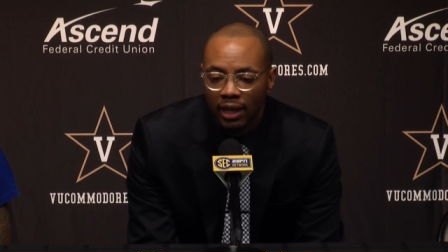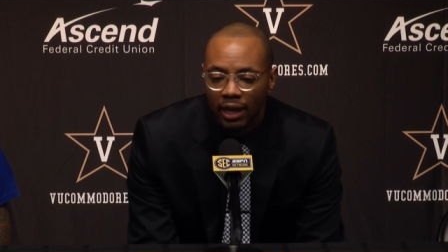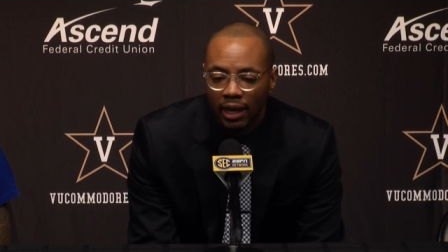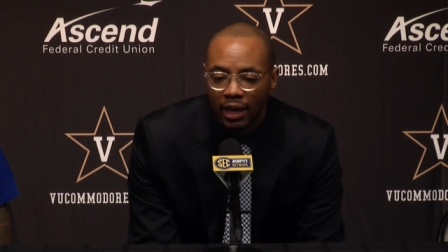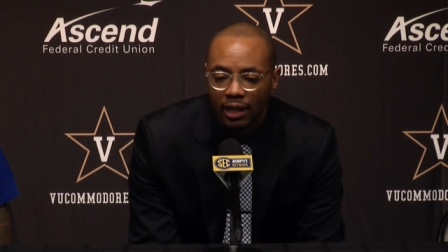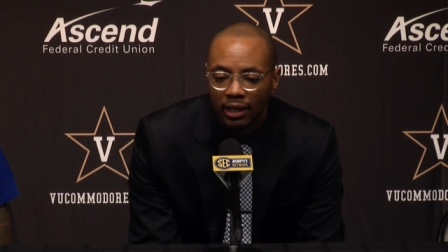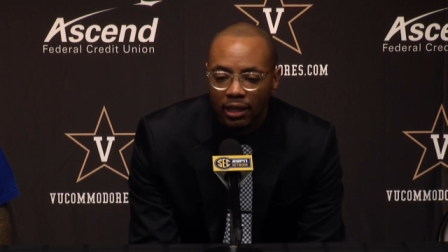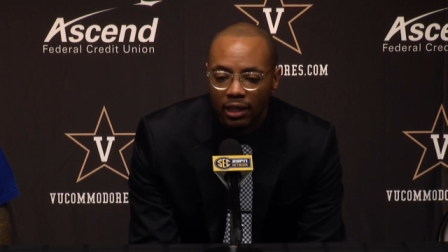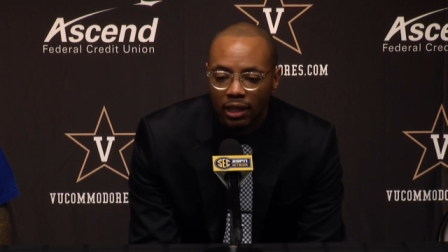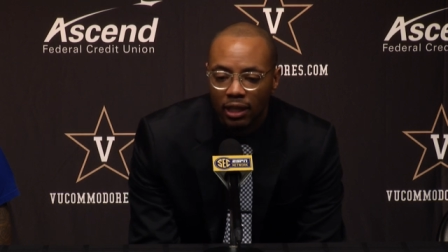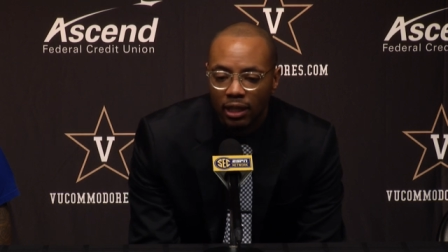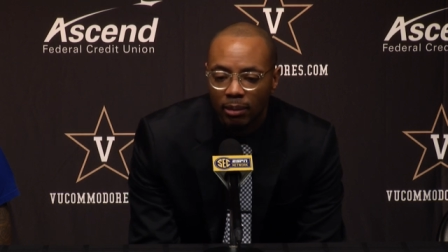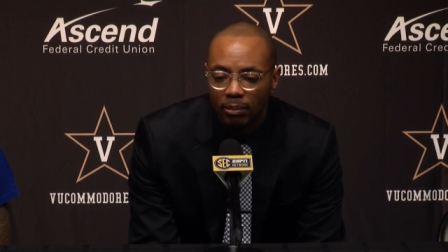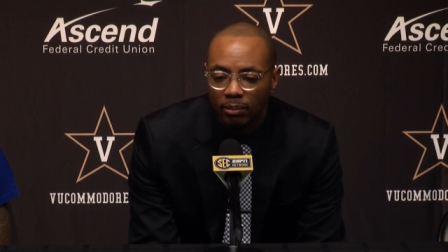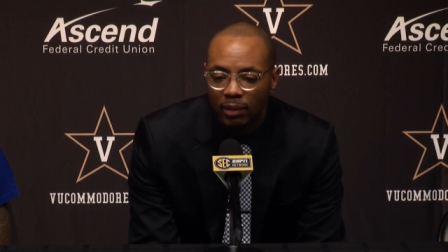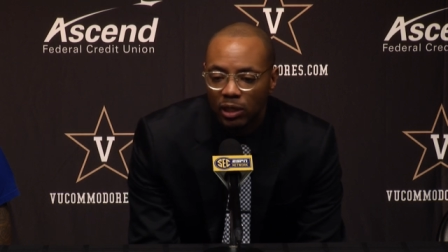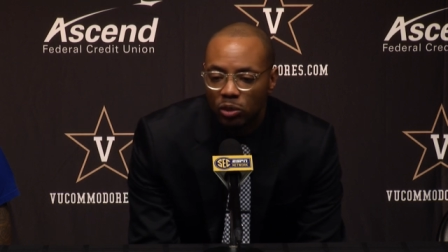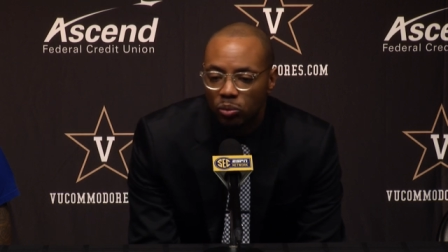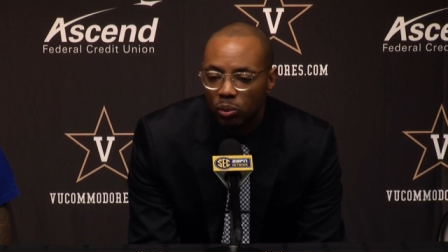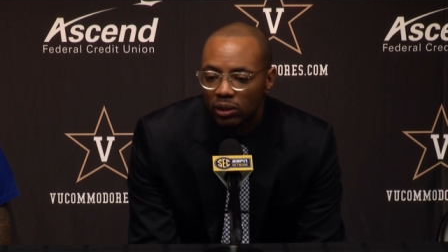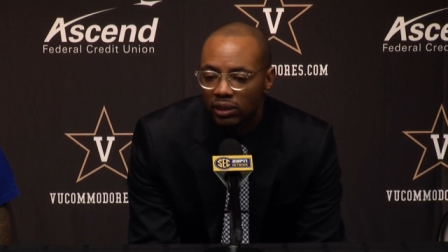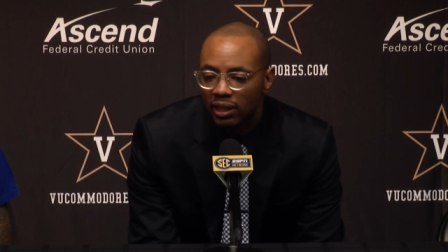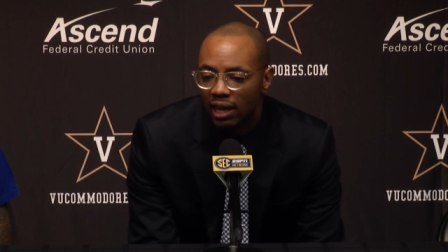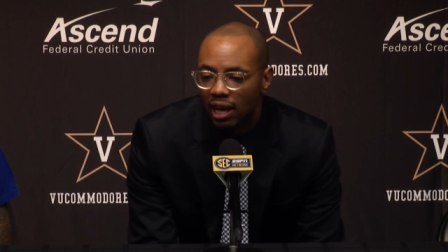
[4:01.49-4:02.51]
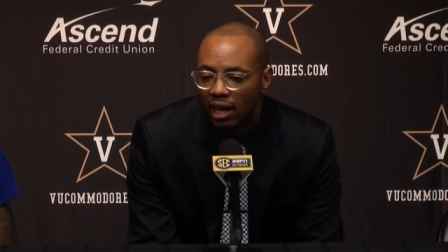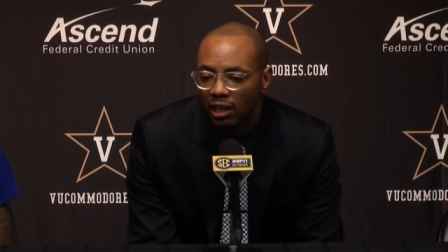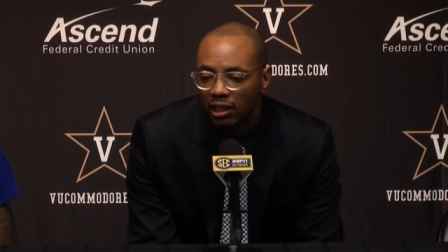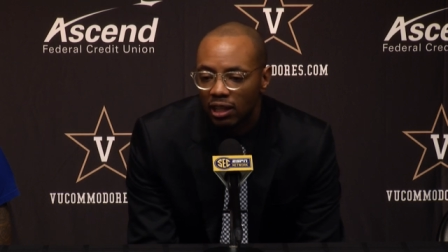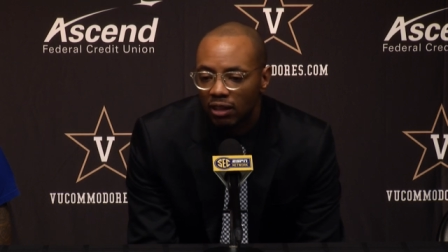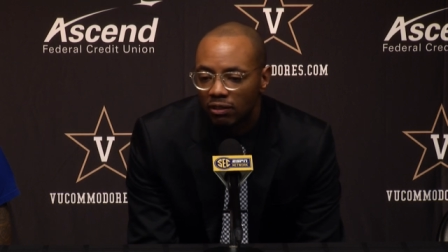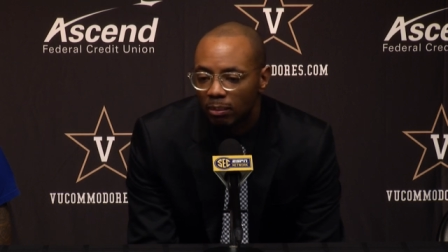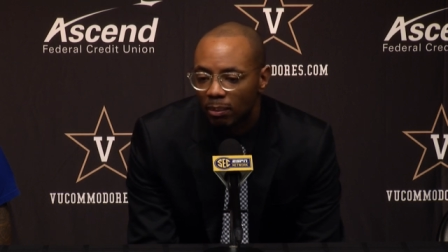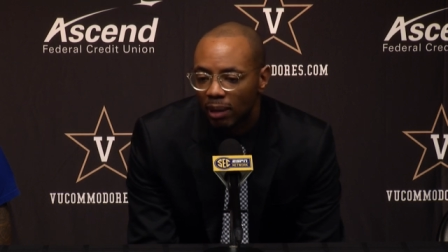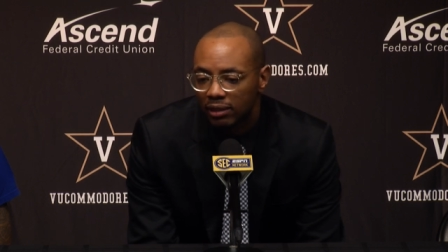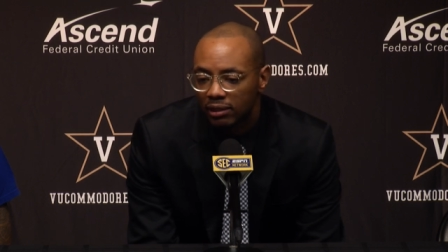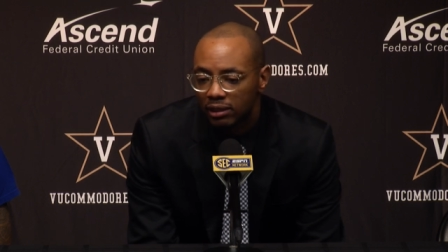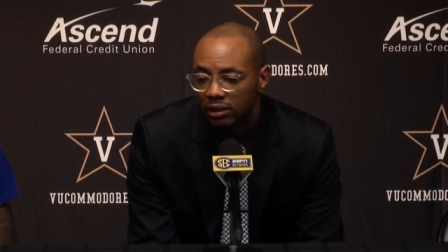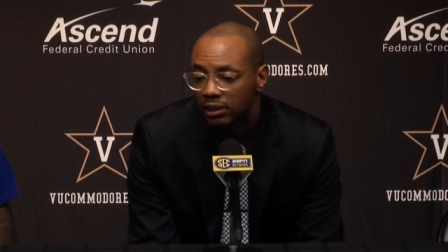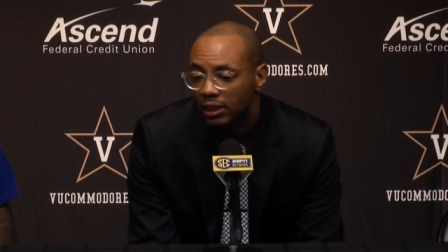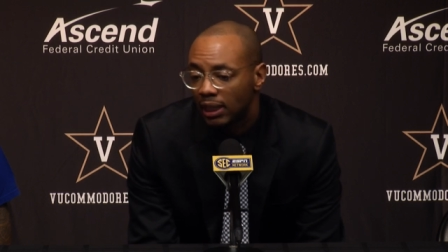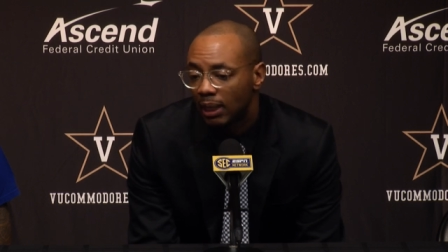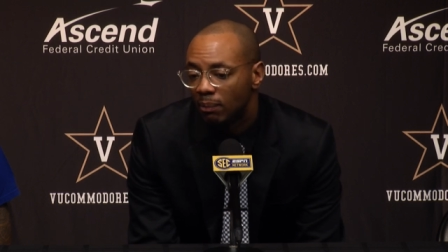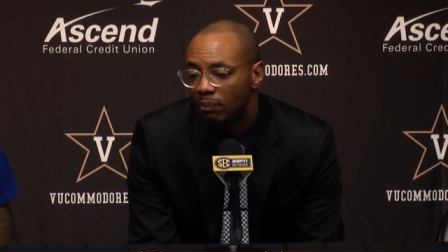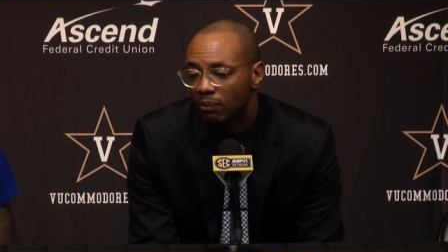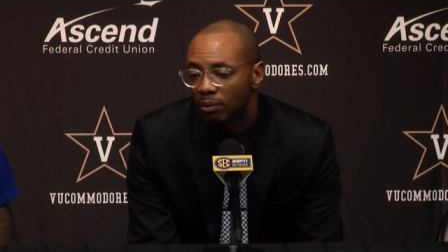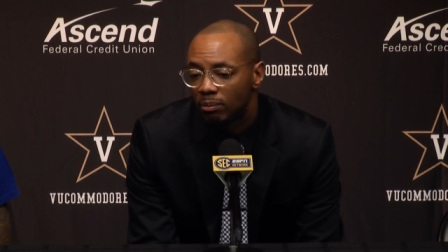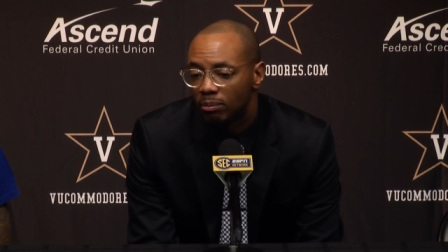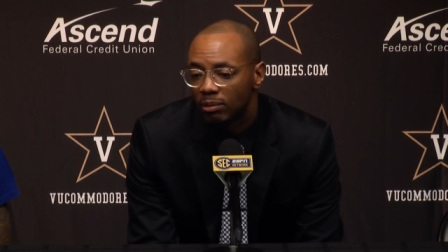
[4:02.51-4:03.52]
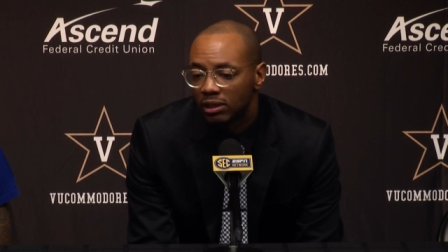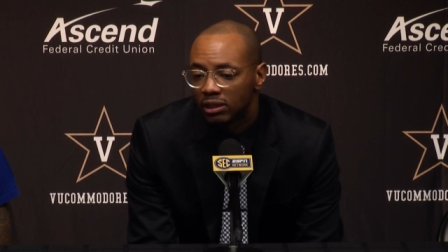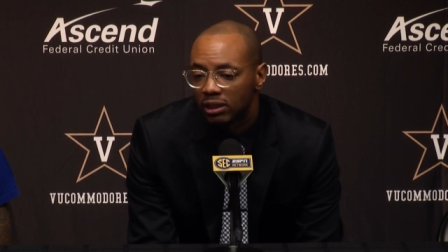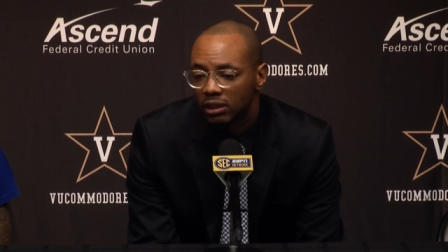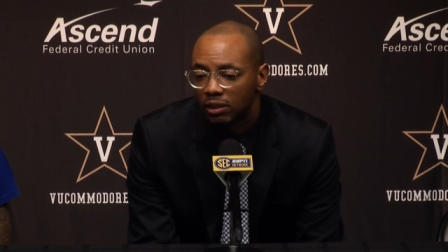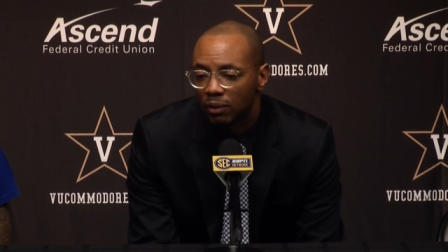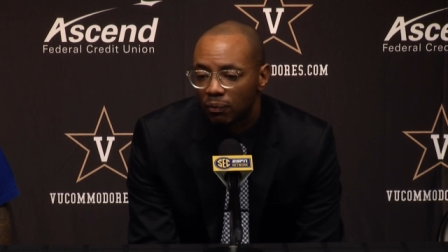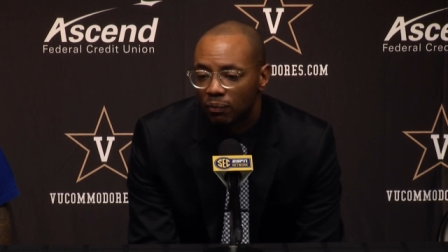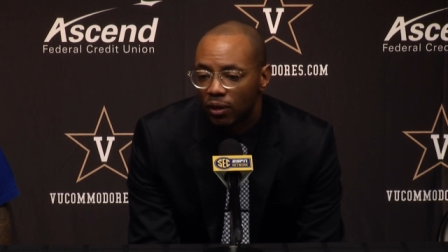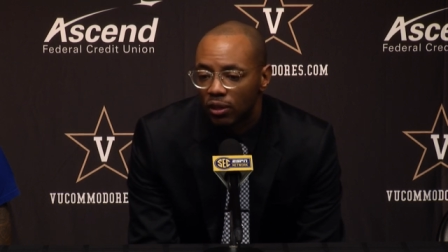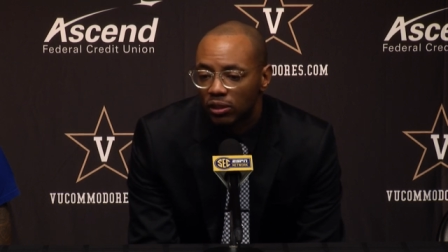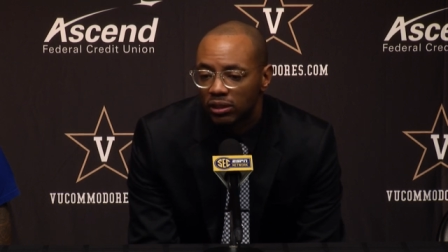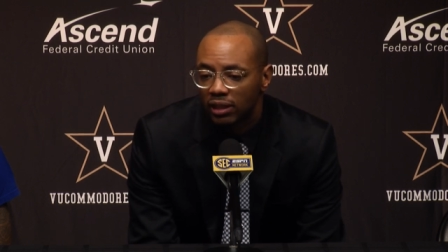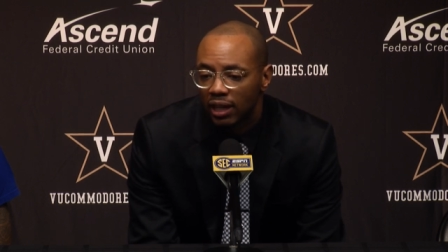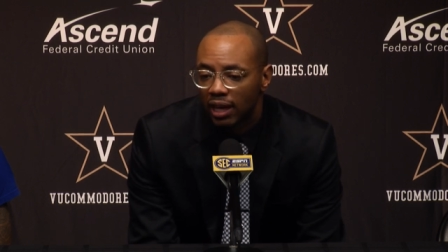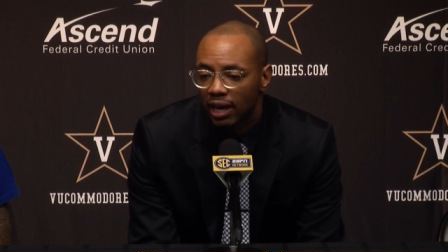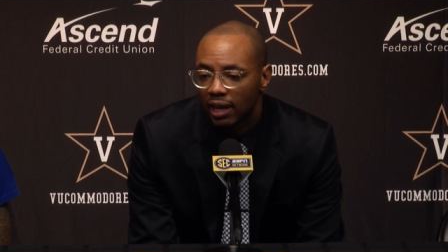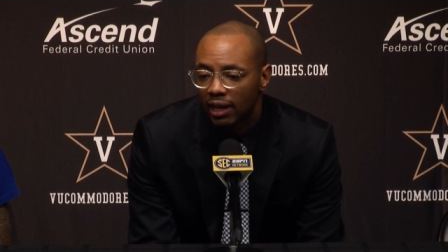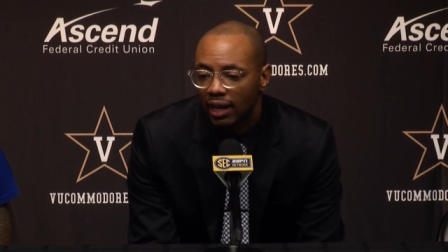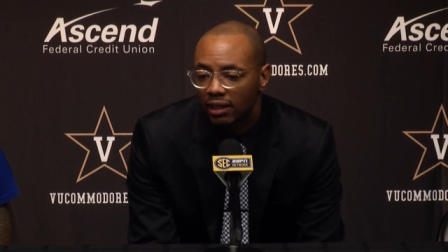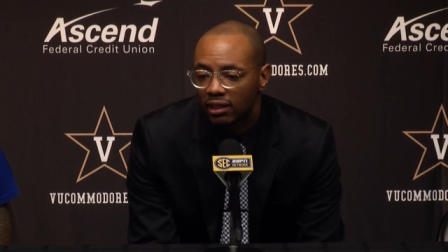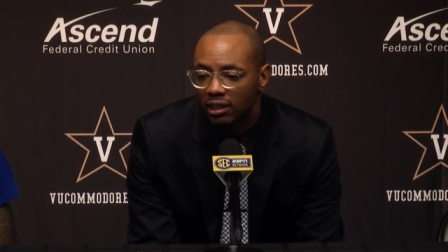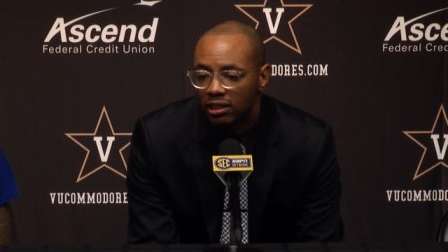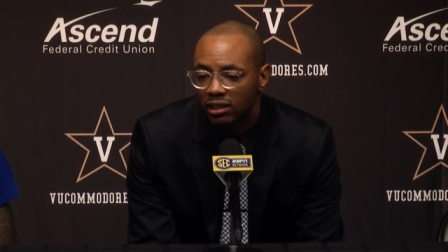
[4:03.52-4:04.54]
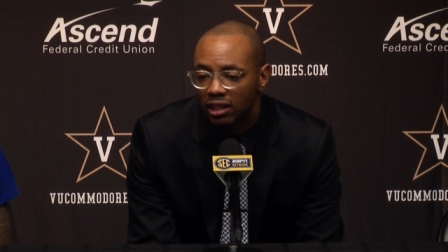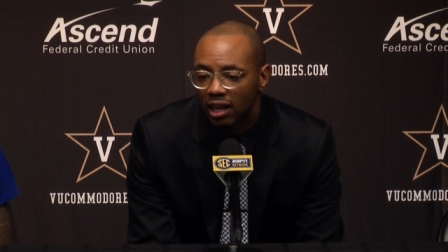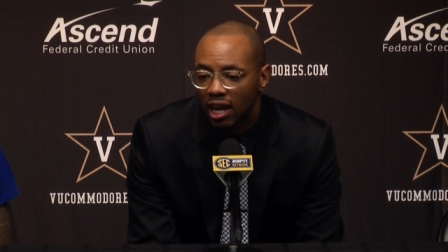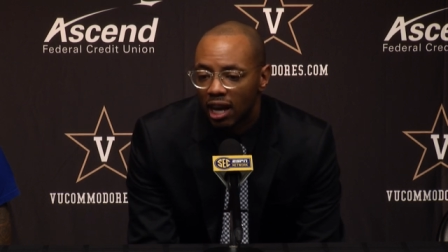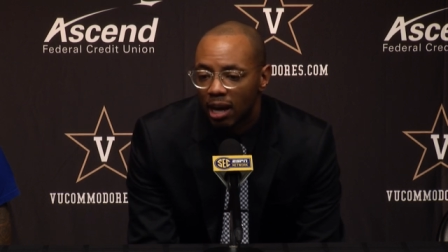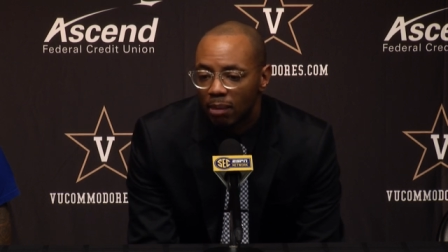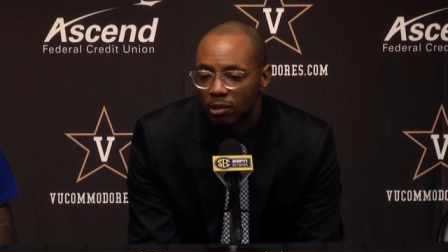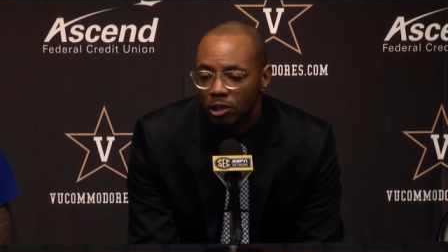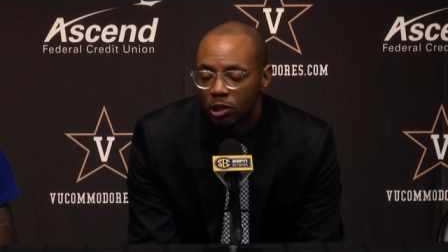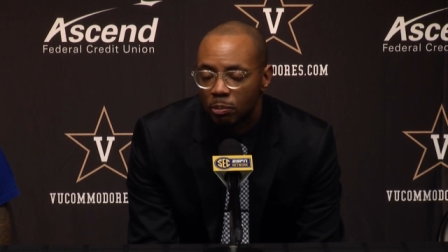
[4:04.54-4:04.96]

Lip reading: And that's one thing I loved about this team since the first day I got the job.